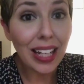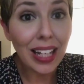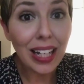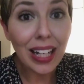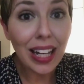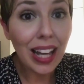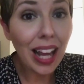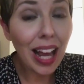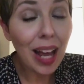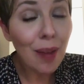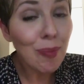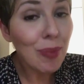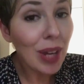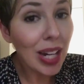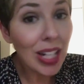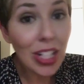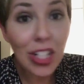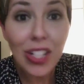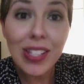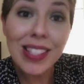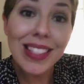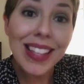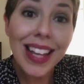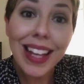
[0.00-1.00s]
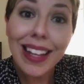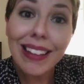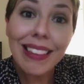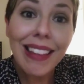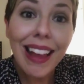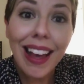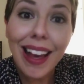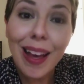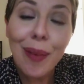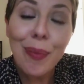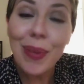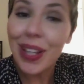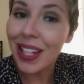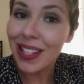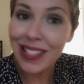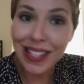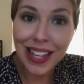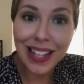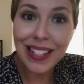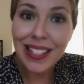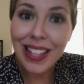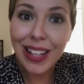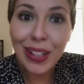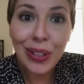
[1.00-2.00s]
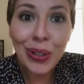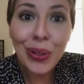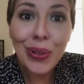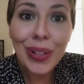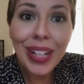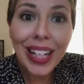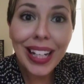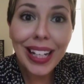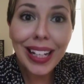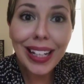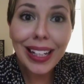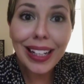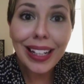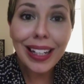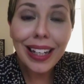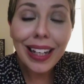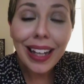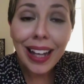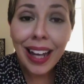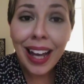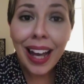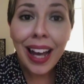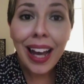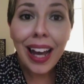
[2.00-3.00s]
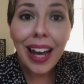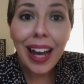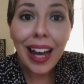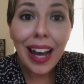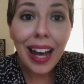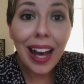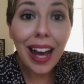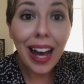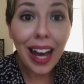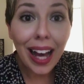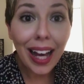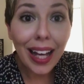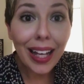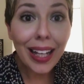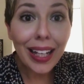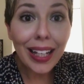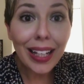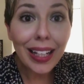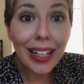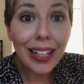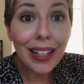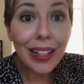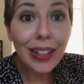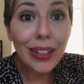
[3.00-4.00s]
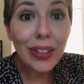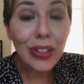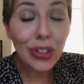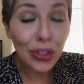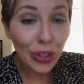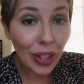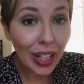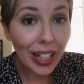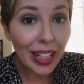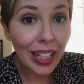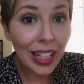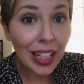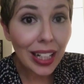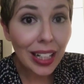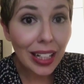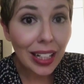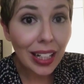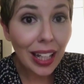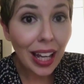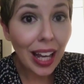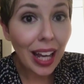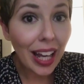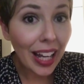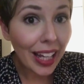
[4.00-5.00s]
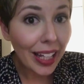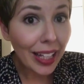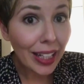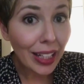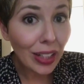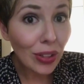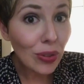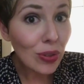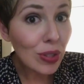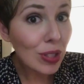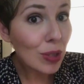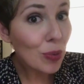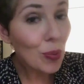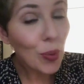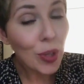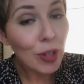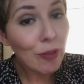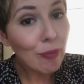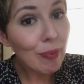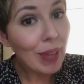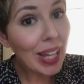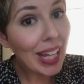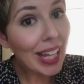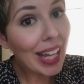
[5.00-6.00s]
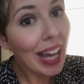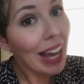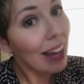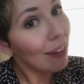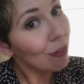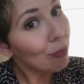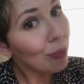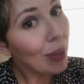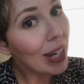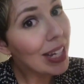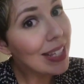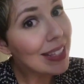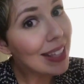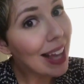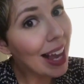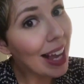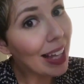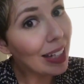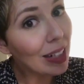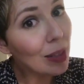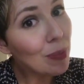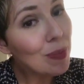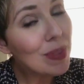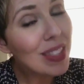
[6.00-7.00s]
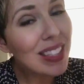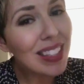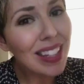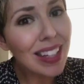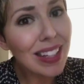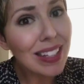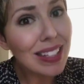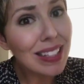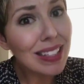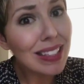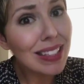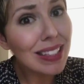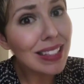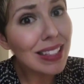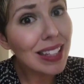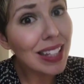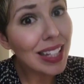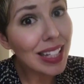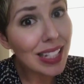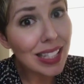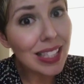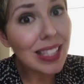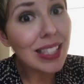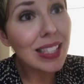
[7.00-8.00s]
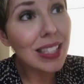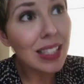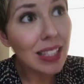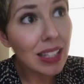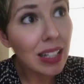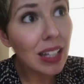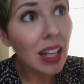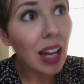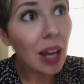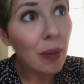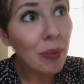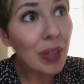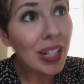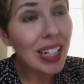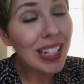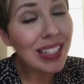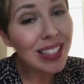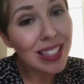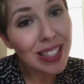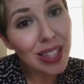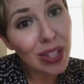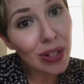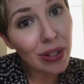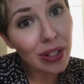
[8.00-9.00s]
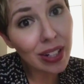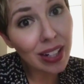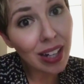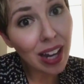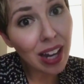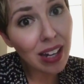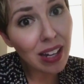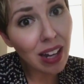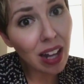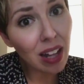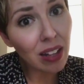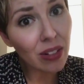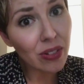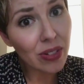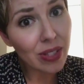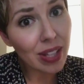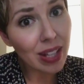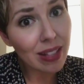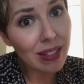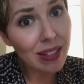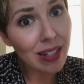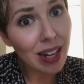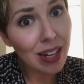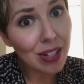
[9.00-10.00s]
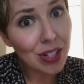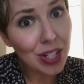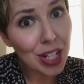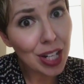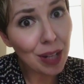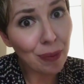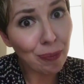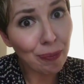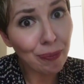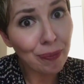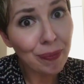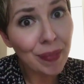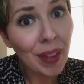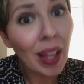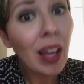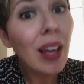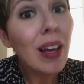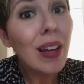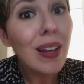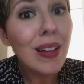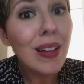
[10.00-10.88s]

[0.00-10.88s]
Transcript: And I'm not just saying that because I sell Younique. I tried it I used one of my half price items because it's, I mean, it's $39, that's not cheap.